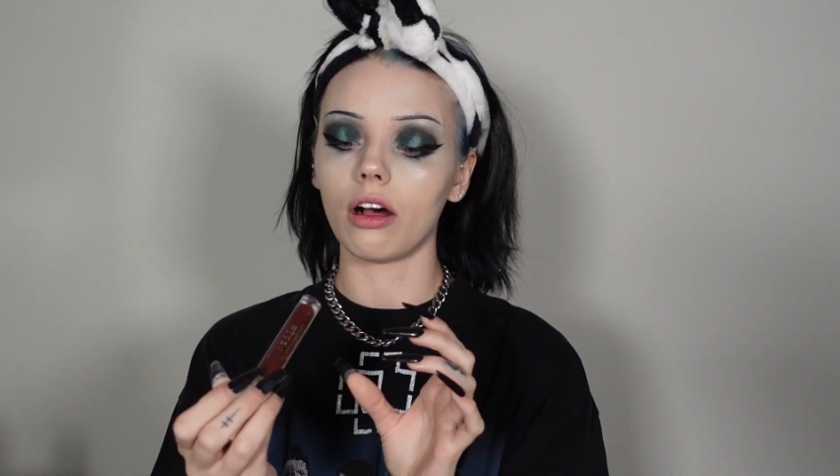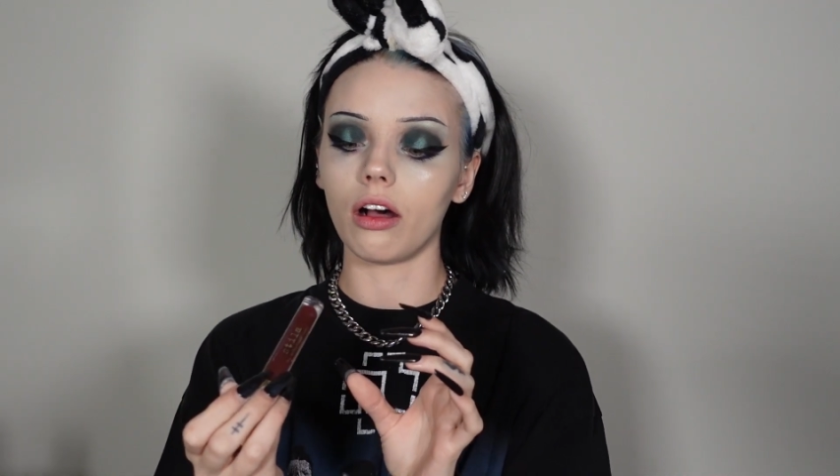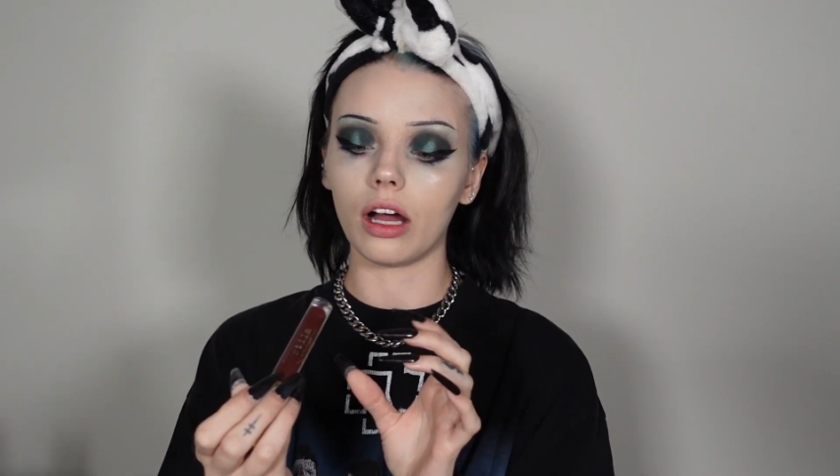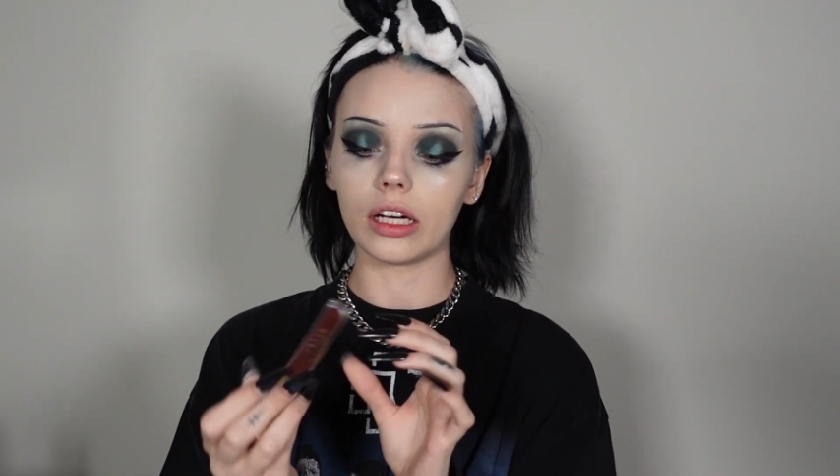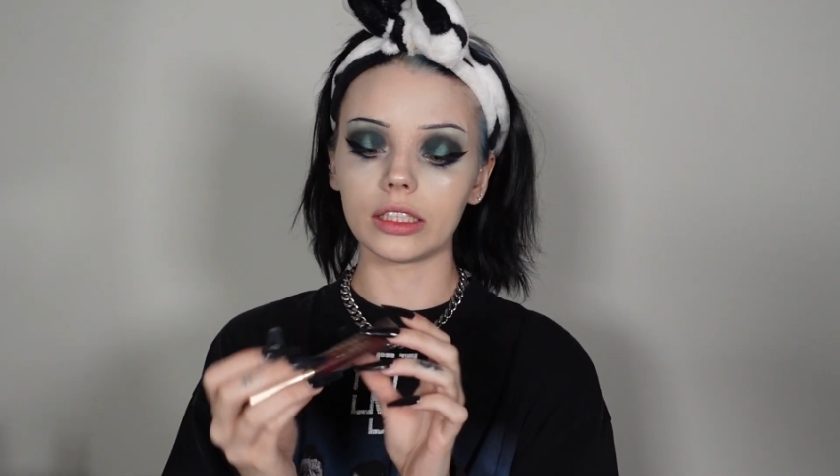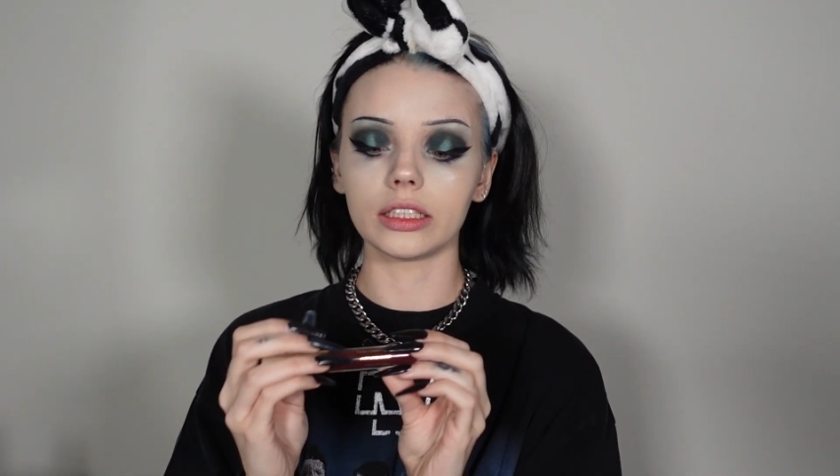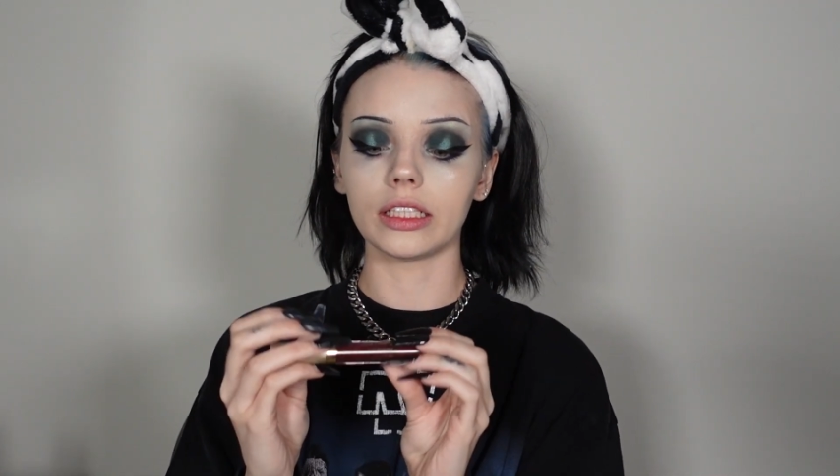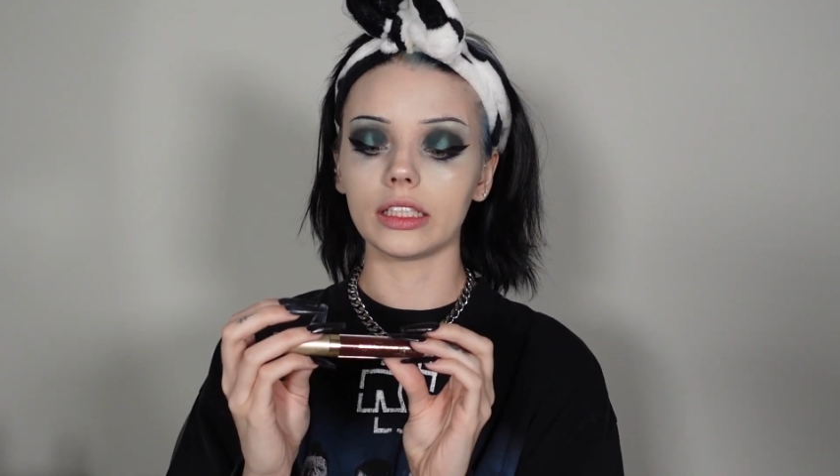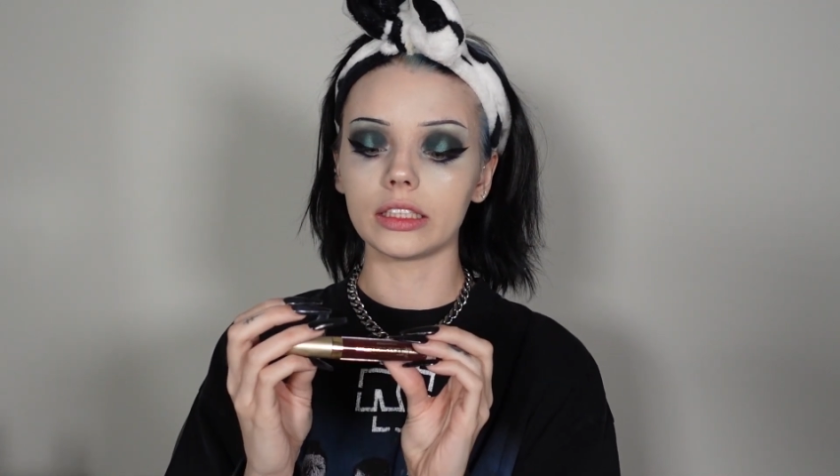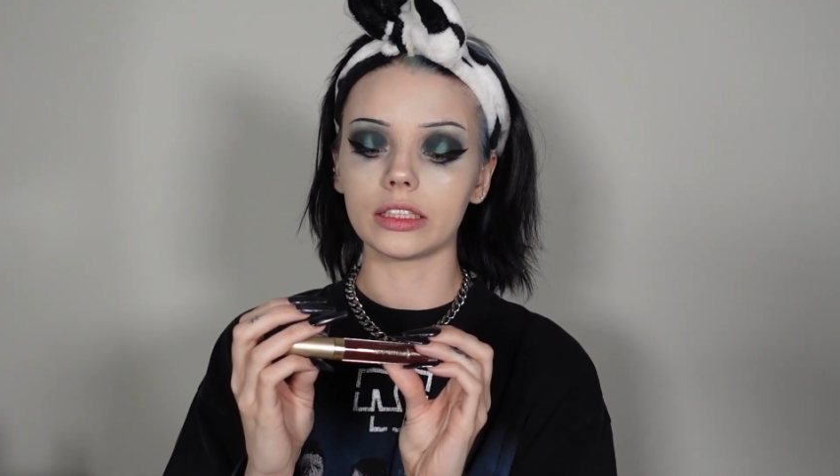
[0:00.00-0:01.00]
honestly,
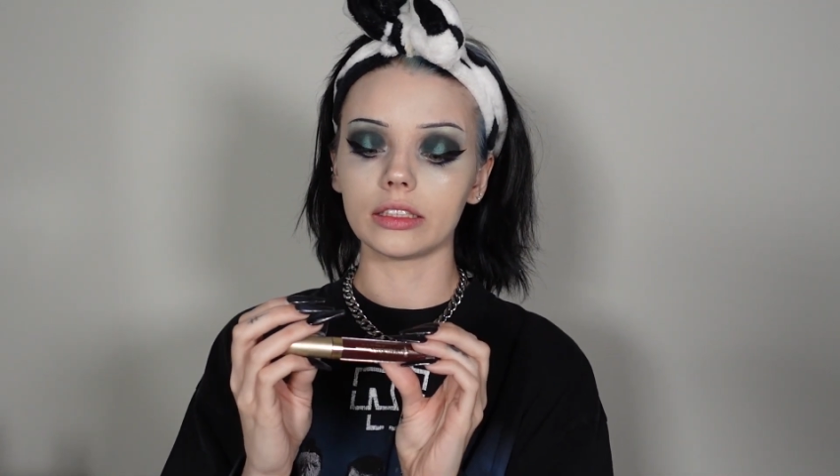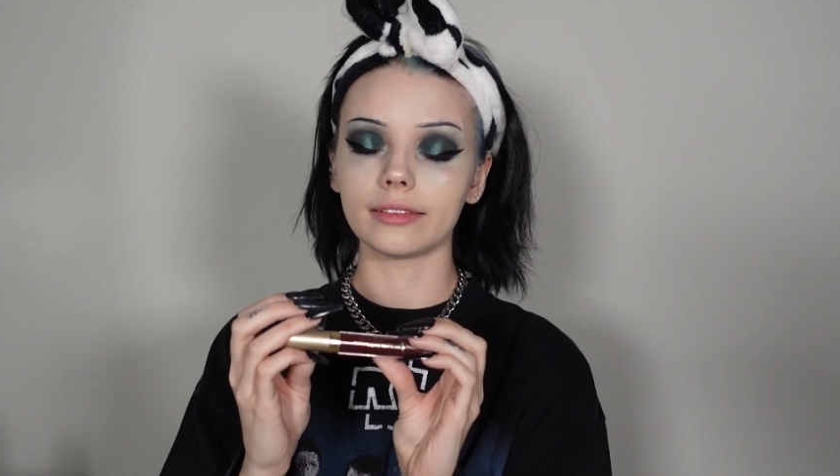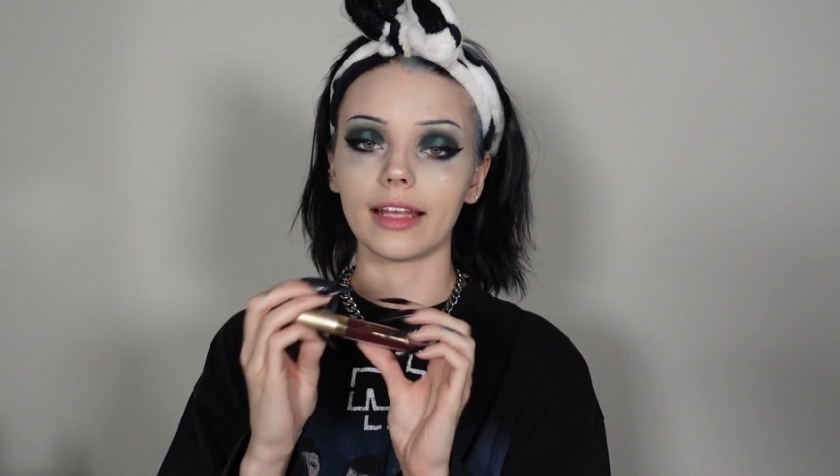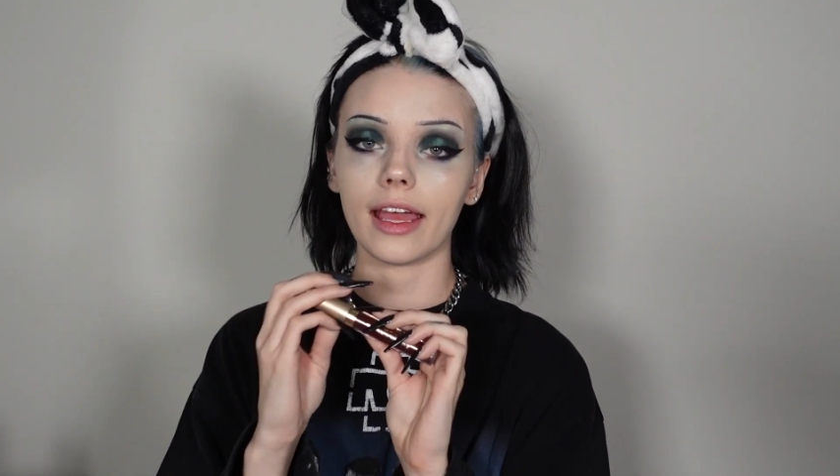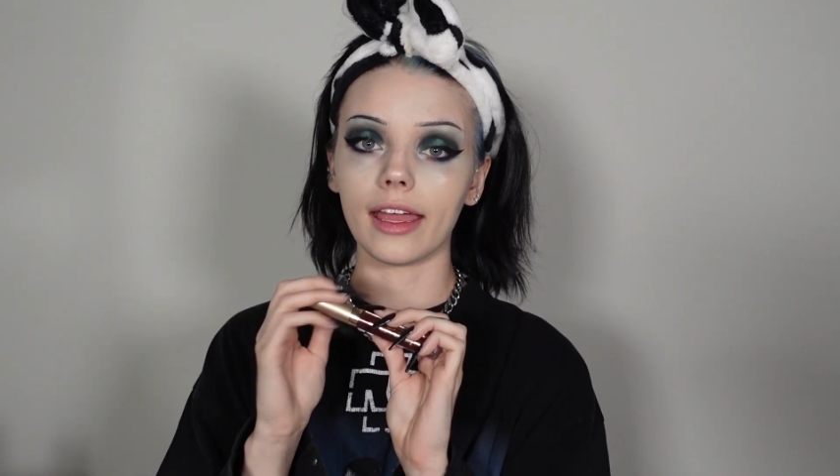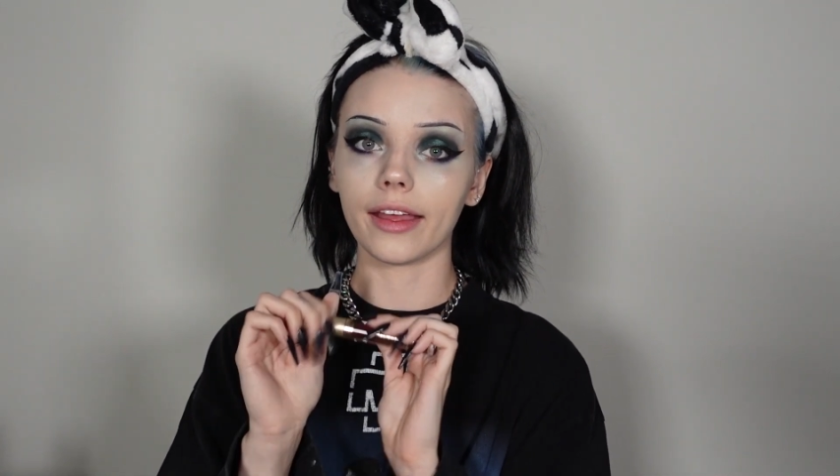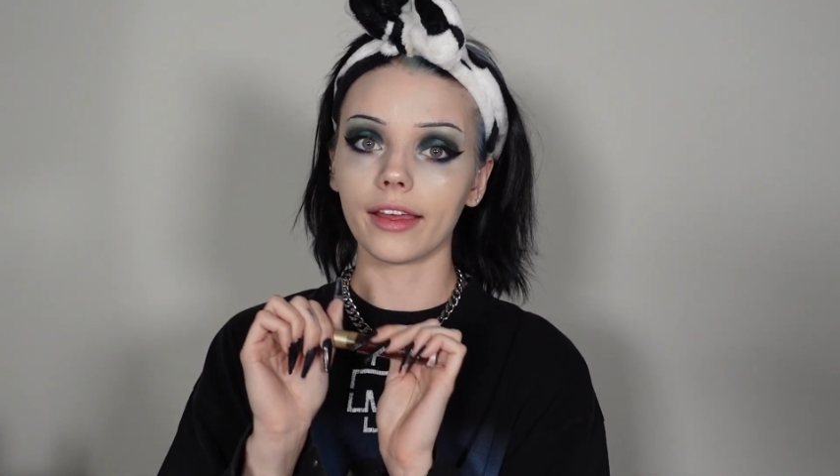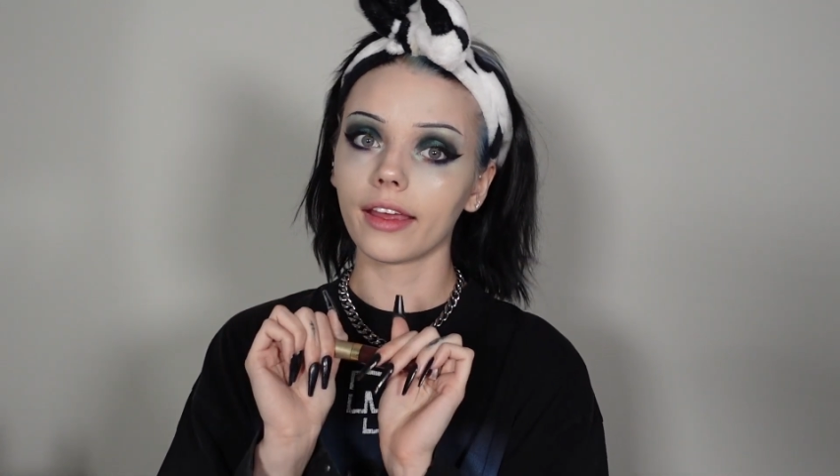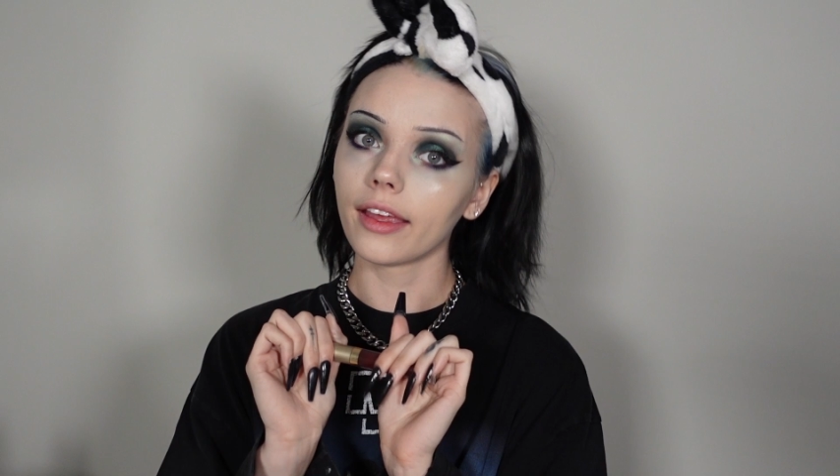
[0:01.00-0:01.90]
this is like